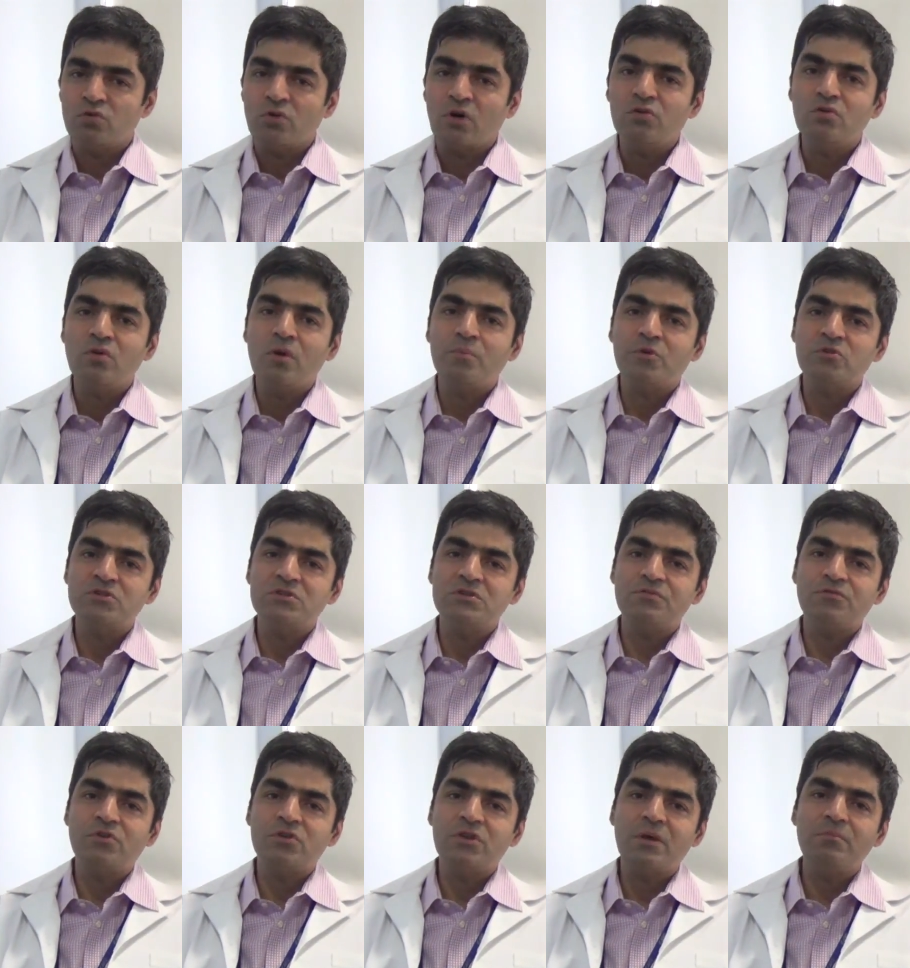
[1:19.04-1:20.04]
not do a
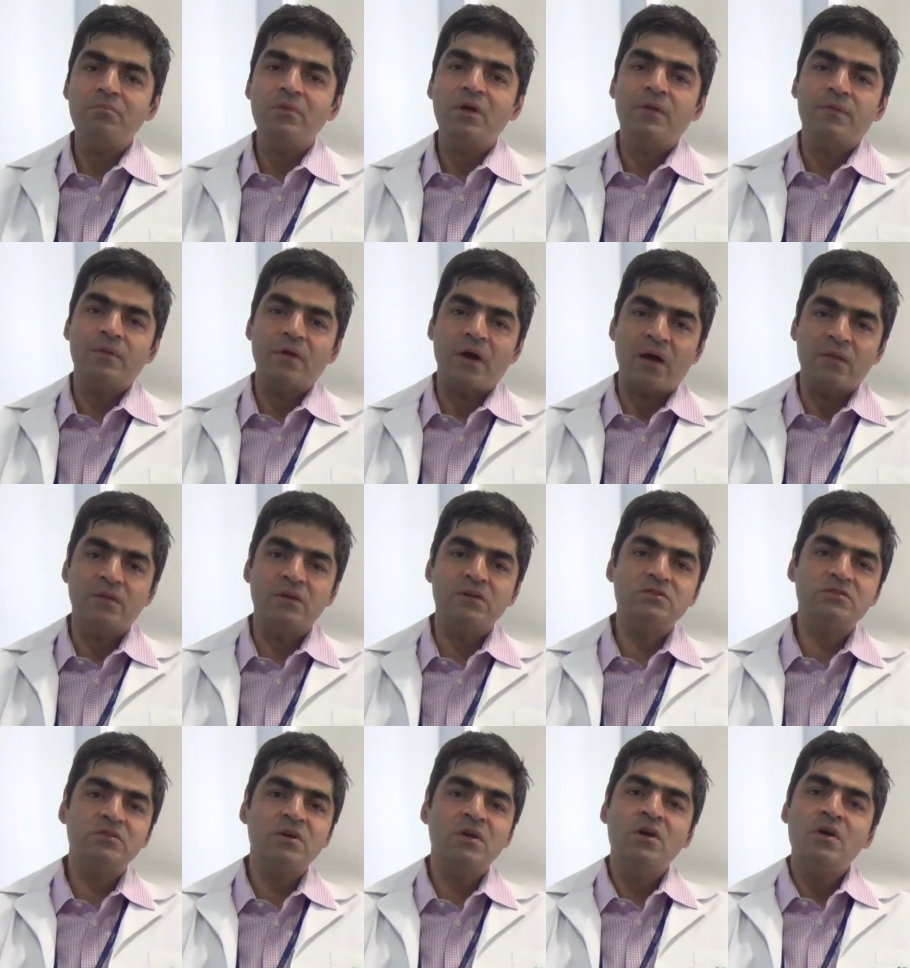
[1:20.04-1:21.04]
procedure for them. There are
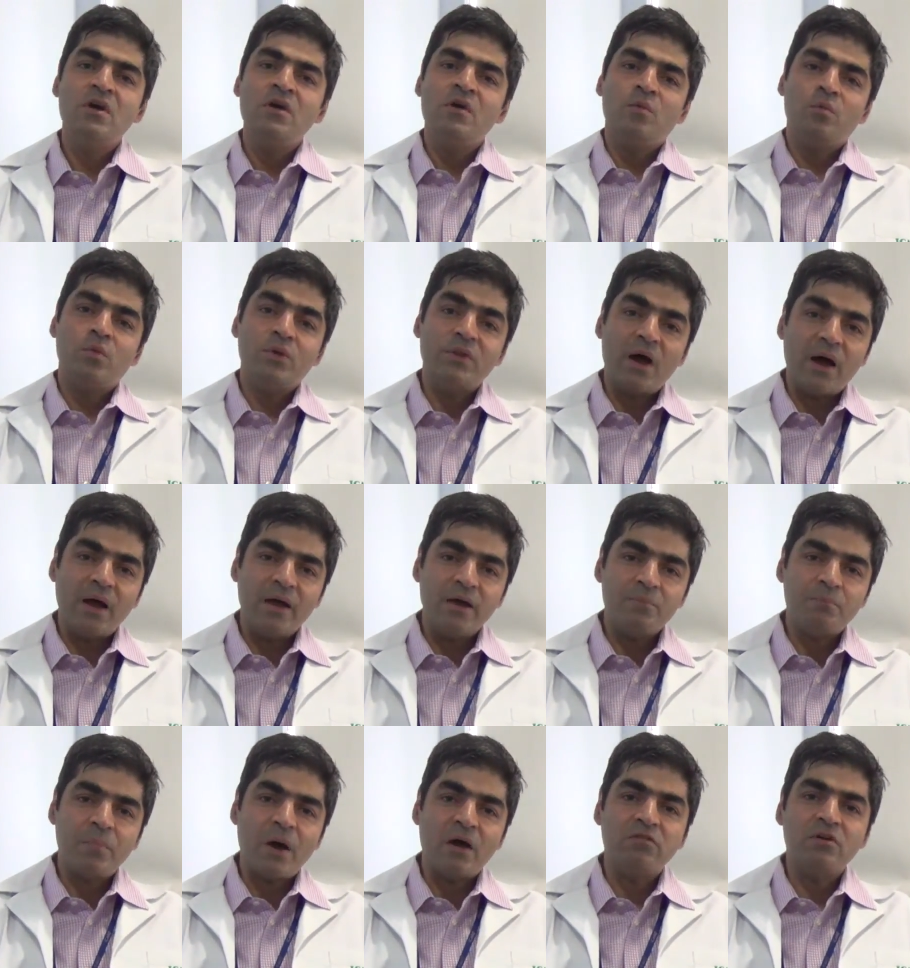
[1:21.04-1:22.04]
others with a
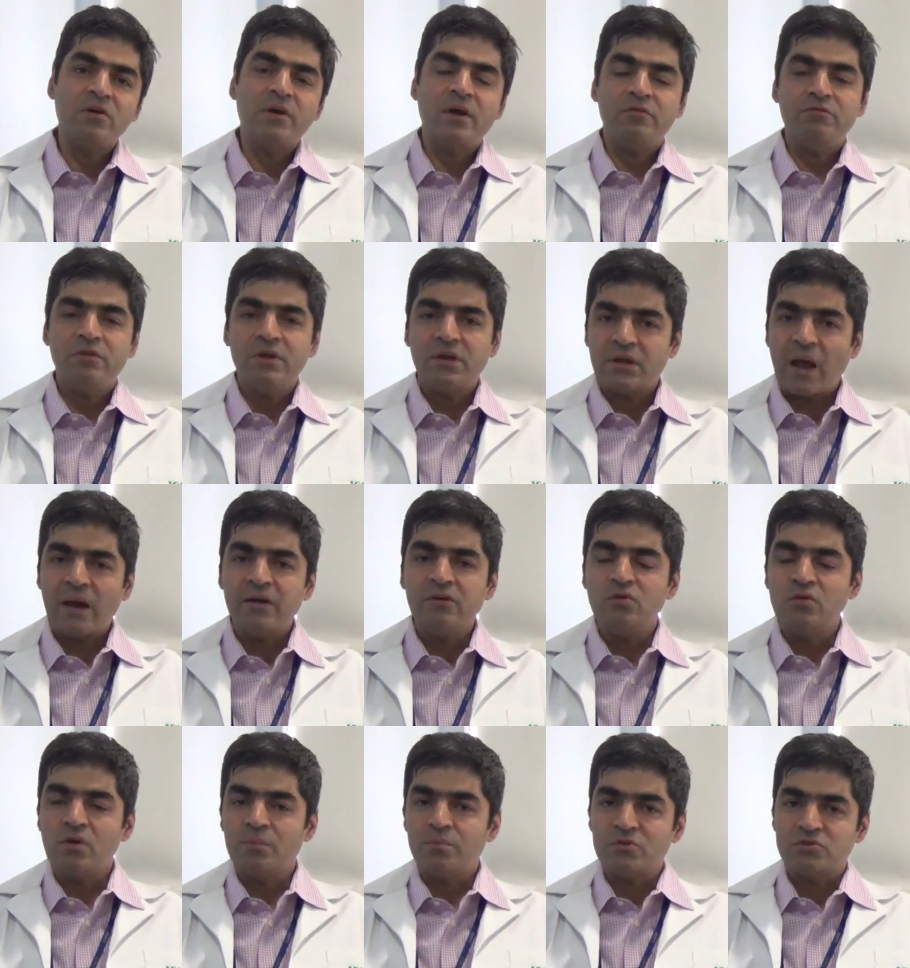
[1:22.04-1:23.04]
higher power and we
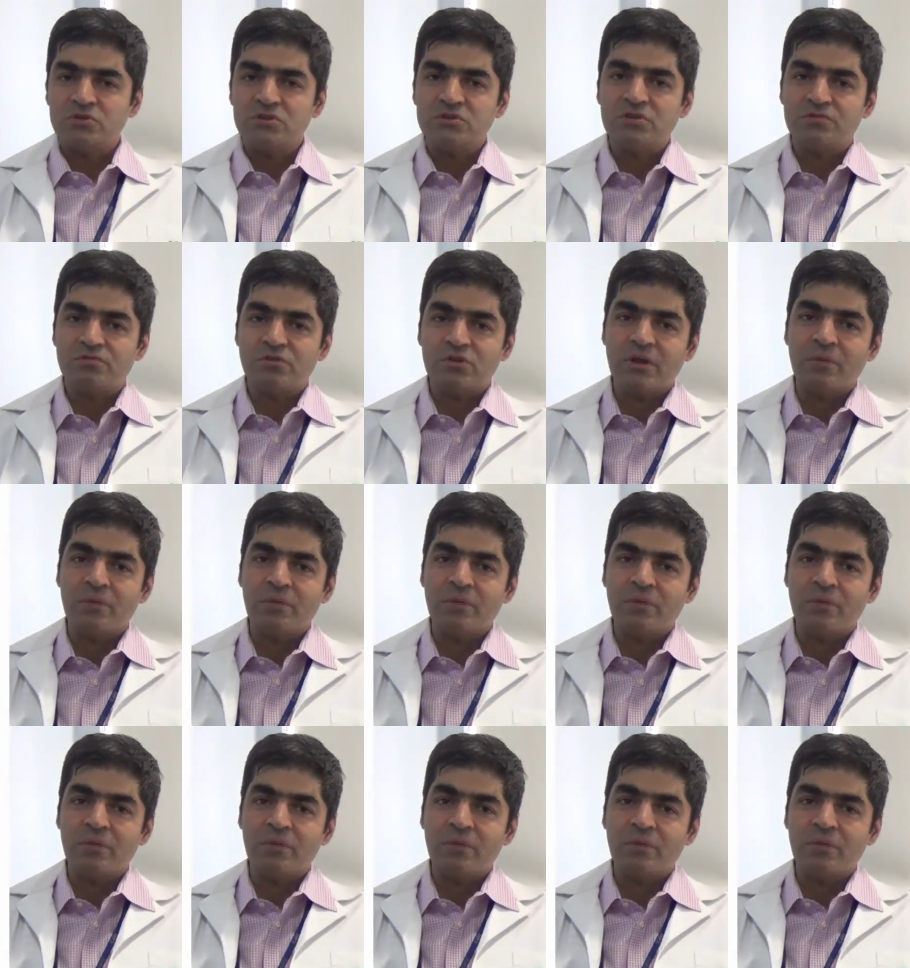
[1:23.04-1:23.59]
can do a procedure for them.